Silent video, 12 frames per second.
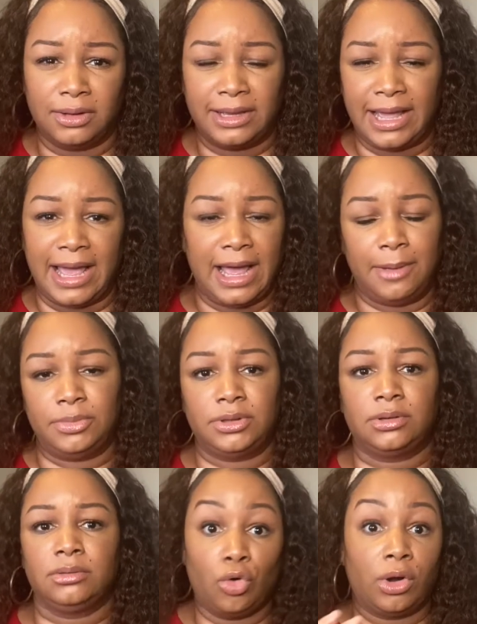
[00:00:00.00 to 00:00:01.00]

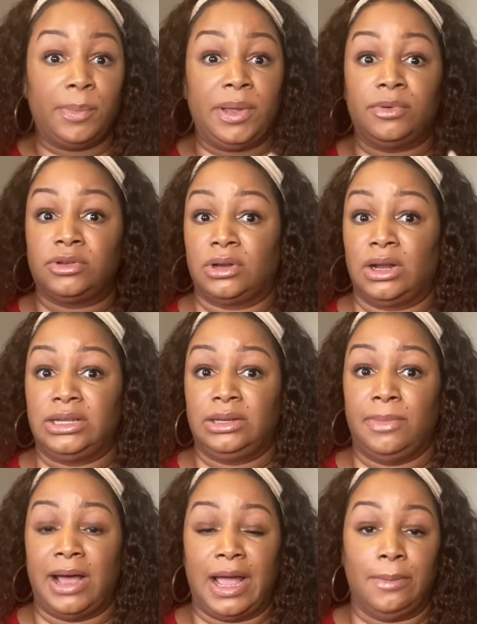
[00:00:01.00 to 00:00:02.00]
caps, or people started to
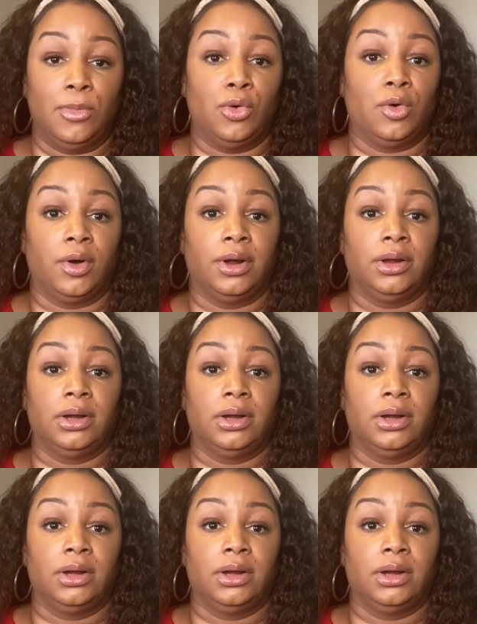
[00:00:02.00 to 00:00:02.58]
buy more